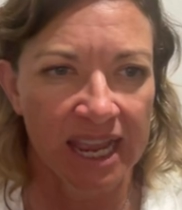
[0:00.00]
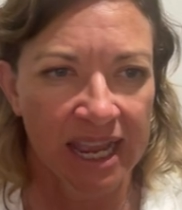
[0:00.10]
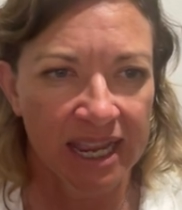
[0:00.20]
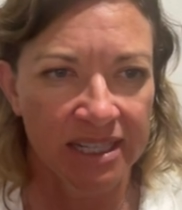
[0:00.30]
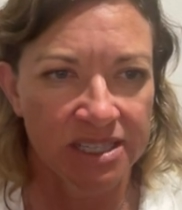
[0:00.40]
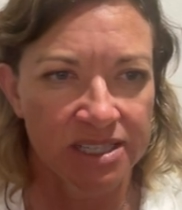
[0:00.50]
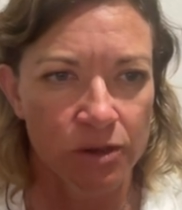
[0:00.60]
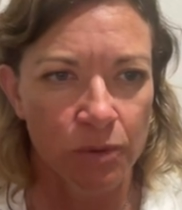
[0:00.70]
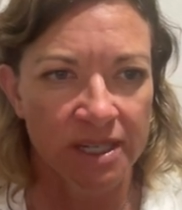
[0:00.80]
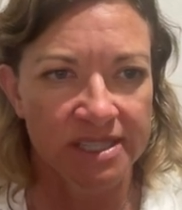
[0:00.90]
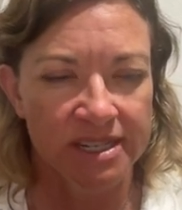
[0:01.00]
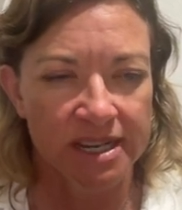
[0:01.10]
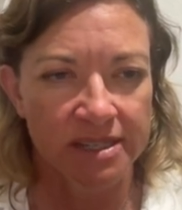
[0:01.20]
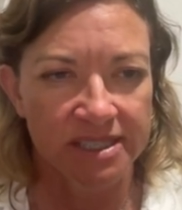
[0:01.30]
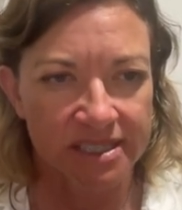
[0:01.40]
And so it's
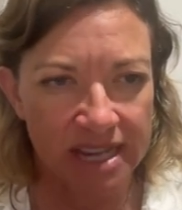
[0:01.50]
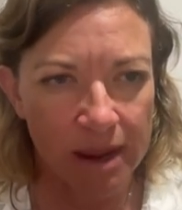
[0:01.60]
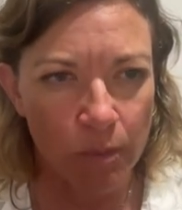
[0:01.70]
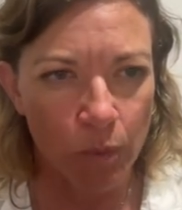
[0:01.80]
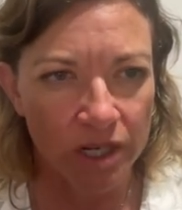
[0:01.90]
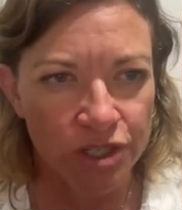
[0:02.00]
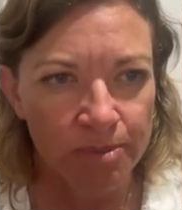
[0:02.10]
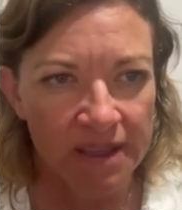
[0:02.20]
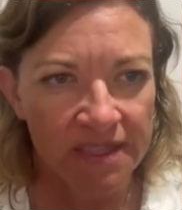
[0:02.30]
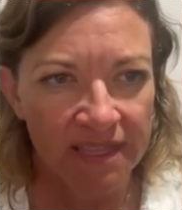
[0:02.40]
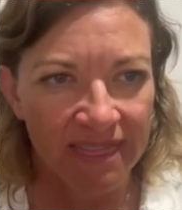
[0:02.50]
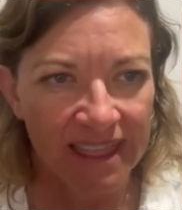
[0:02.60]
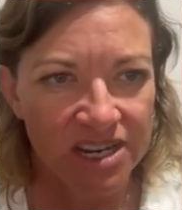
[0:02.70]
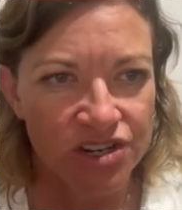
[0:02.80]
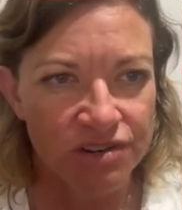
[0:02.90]
sandwiched by the
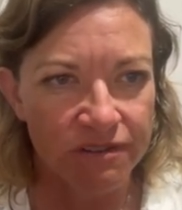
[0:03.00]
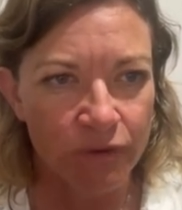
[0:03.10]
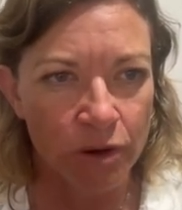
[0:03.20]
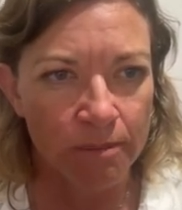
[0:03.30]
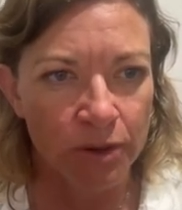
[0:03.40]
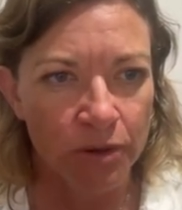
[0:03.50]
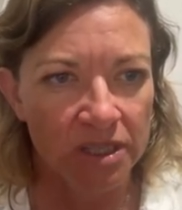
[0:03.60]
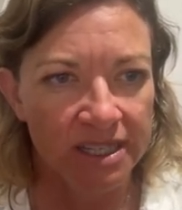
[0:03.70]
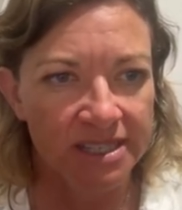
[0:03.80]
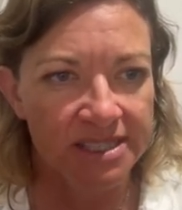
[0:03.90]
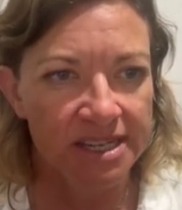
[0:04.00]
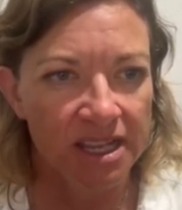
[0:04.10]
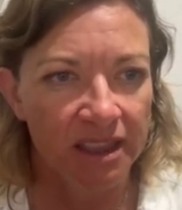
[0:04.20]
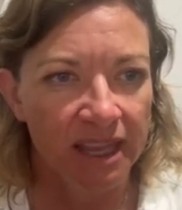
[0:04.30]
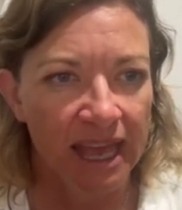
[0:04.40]
lentiform nucleus
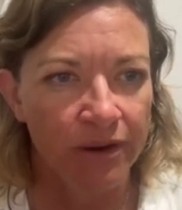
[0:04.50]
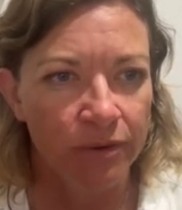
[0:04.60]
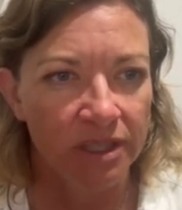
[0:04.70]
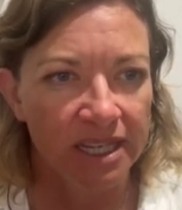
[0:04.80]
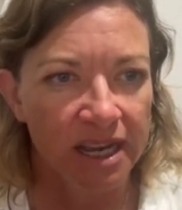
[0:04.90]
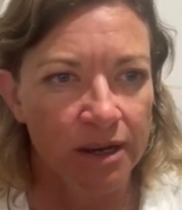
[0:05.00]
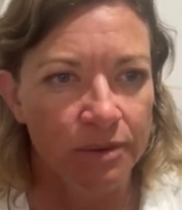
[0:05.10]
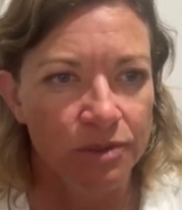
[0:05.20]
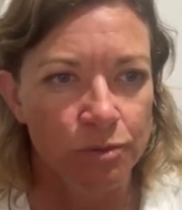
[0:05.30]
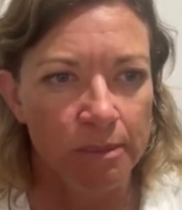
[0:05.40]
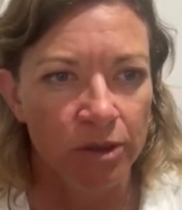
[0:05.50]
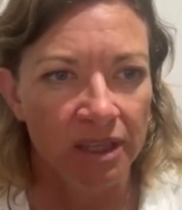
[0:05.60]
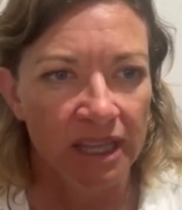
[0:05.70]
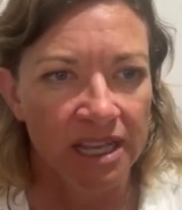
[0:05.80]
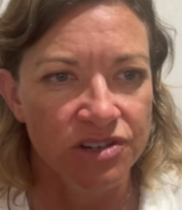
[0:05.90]
laterally. I always remember
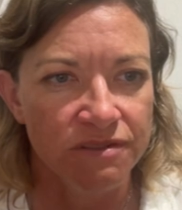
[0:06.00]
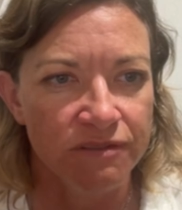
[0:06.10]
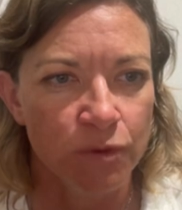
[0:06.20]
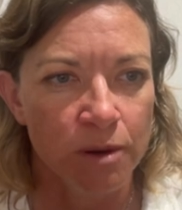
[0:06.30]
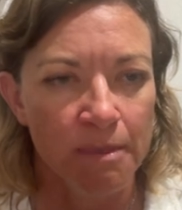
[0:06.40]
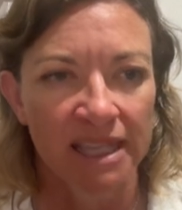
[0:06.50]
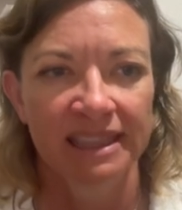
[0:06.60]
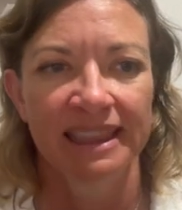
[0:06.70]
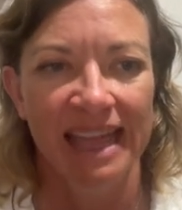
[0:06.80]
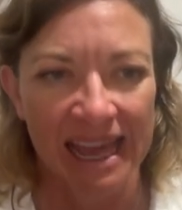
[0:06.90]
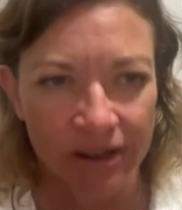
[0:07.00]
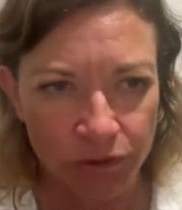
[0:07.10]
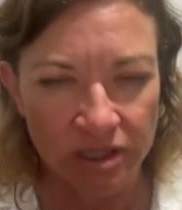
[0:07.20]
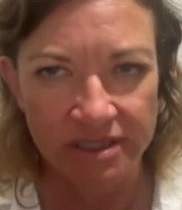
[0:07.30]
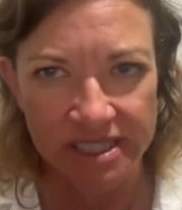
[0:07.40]
lentiform
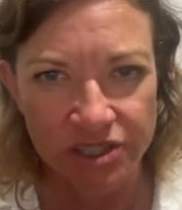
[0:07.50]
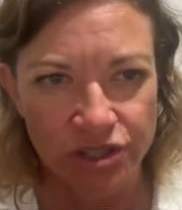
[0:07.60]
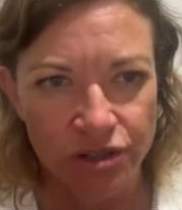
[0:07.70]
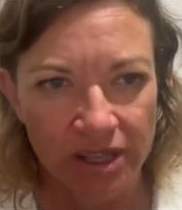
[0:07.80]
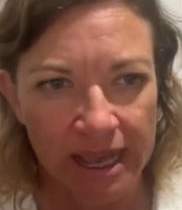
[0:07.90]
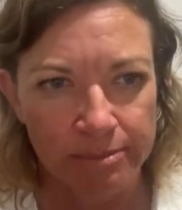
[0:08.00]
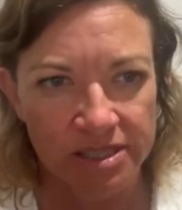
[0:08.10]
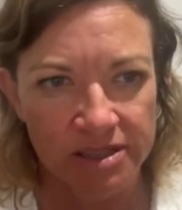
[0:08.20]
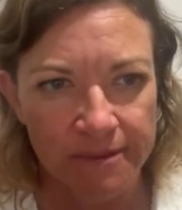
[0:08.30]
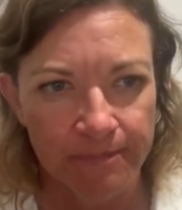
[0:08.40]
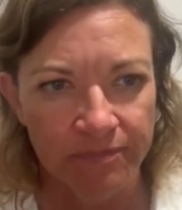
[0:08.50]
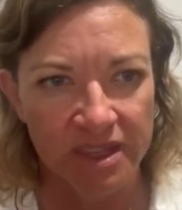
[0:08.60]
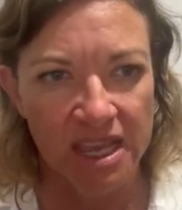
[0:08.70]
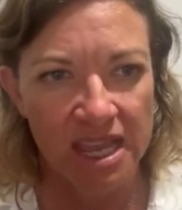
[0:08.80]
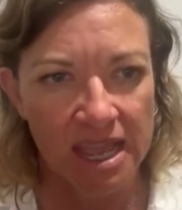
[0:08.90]
lateral to internal capsule.
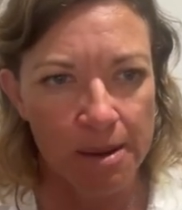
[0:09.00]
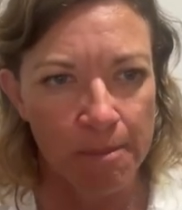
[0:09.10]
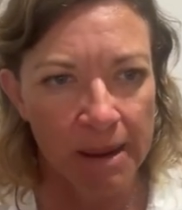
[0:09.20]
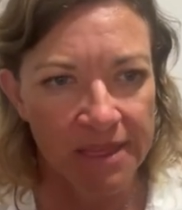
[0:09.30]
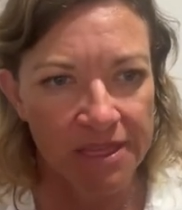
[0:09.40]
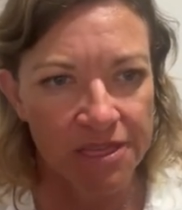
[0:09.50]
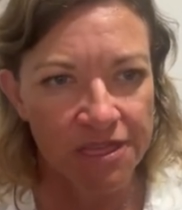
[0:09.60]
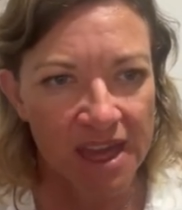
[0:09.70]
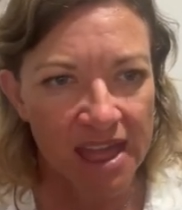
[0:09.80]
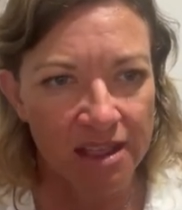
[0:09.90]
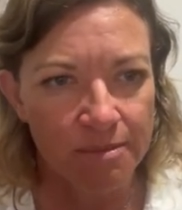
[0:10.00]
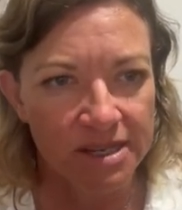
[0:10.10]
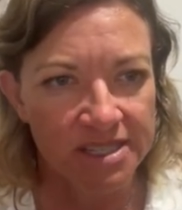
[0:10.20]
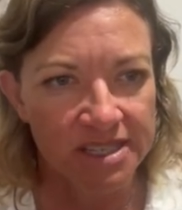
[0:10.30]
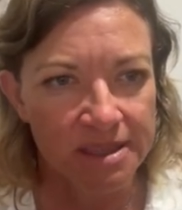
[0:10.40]
By the
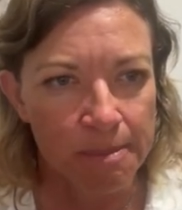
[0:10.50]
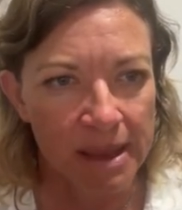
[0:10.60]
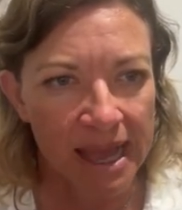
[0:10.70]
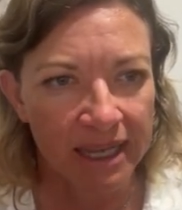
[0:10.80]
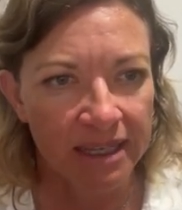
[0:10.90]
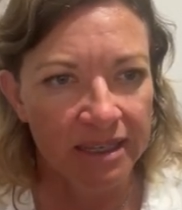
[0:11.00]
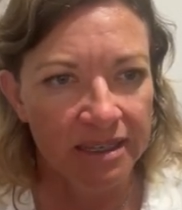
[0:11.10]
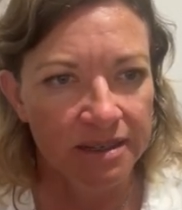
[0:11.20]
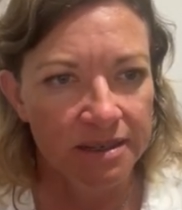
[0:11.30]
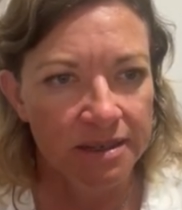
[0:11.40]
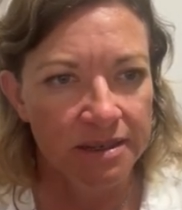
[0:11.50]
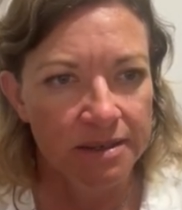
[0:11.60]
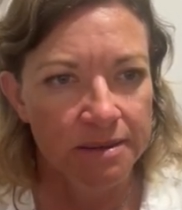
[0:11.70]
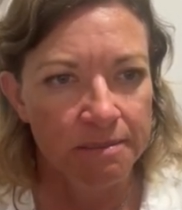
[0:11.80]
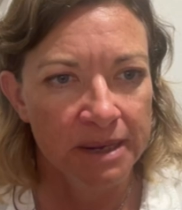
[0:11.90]
thalamus at the back
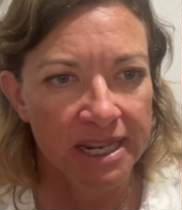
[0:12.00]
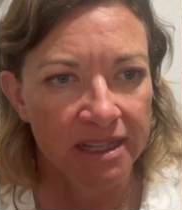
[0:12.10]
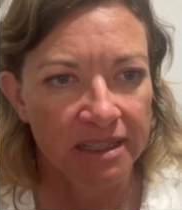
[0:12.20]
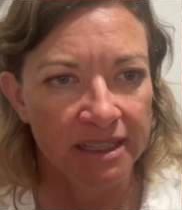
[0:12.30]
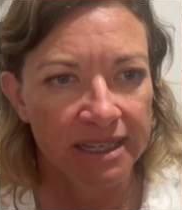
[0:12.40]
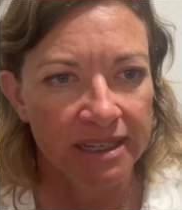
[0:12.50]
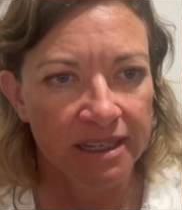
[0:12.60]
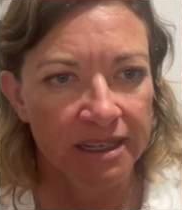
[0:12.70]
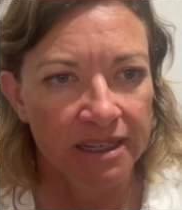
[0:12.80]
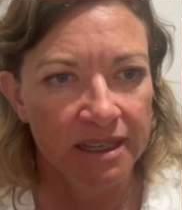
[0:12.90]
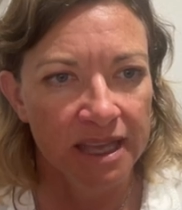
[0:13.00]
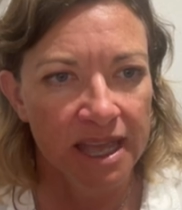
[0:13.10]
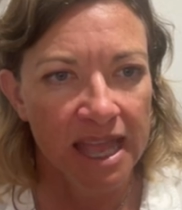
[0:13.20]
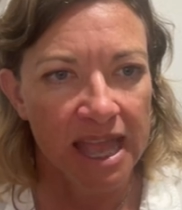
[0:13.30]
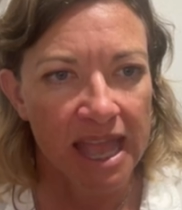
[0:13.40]
medially,
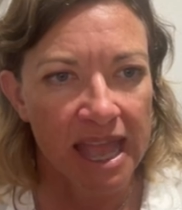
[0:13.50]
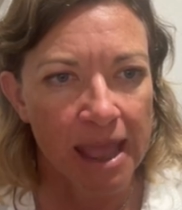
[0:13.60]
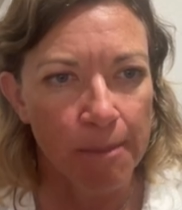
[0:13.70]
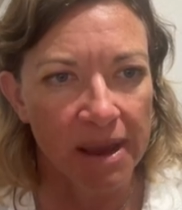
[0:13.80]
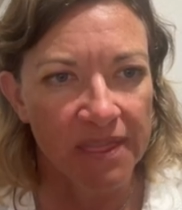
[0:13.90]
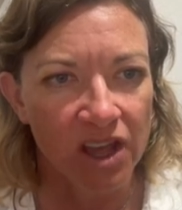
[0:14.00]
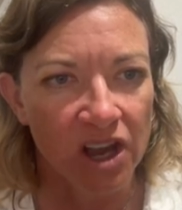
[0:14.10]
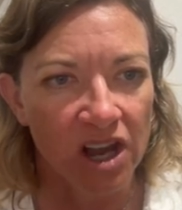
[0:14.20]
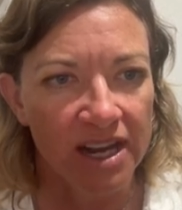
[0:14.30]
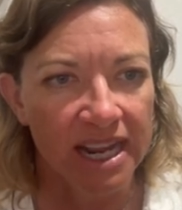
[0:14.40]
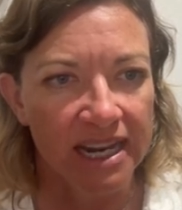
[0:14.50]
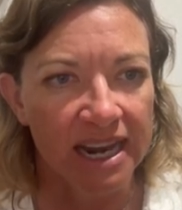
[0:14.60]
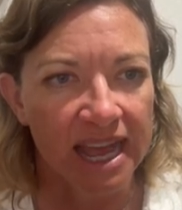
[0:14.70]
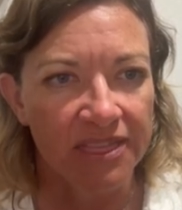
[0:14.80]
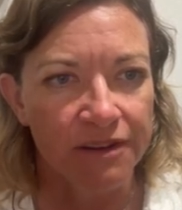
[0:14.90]
and by the caudate
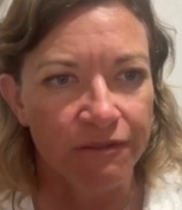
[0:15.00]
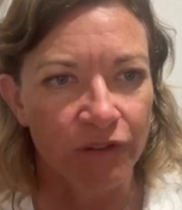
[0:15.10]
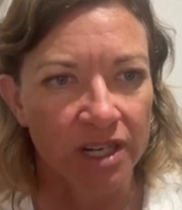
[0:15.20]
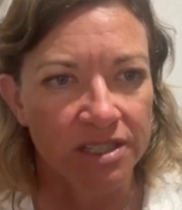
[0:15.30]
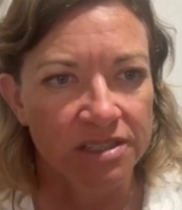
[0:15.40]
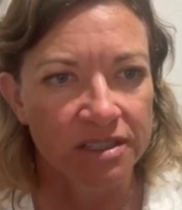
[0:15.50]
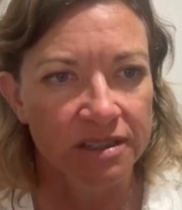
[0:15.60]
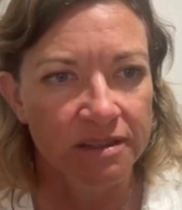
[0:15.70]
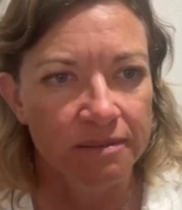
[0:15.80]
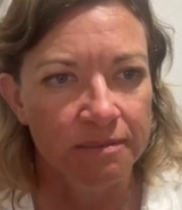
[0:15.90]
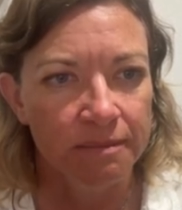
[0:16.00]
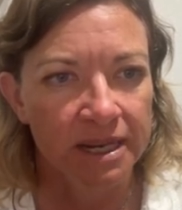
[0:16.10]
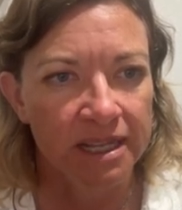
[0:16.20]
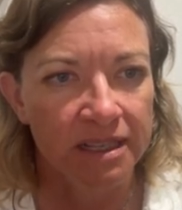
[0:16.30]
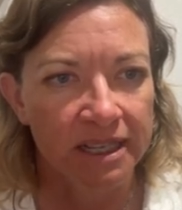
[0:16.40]
at the front
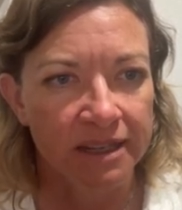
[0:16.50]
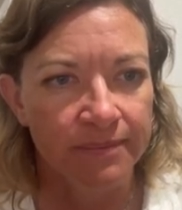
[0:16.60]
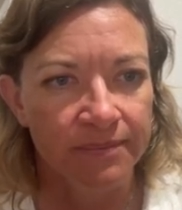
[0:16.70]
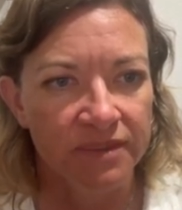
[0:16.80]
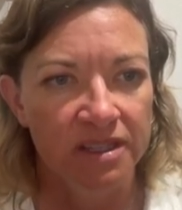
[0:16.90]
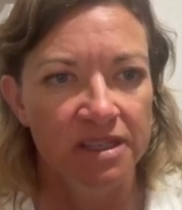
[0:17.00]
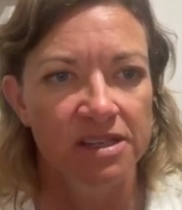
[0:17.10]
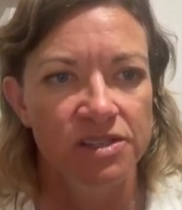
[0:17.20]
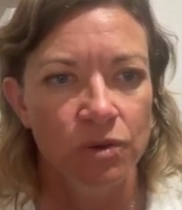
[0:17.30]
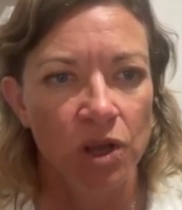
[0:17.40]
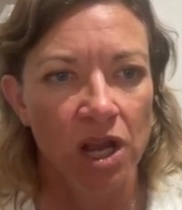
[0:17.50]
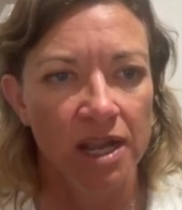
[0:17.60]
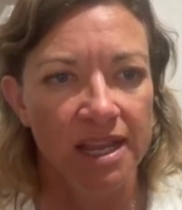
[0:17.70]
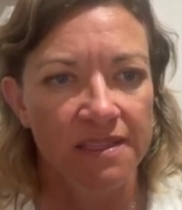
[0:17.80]
medially. So caudate,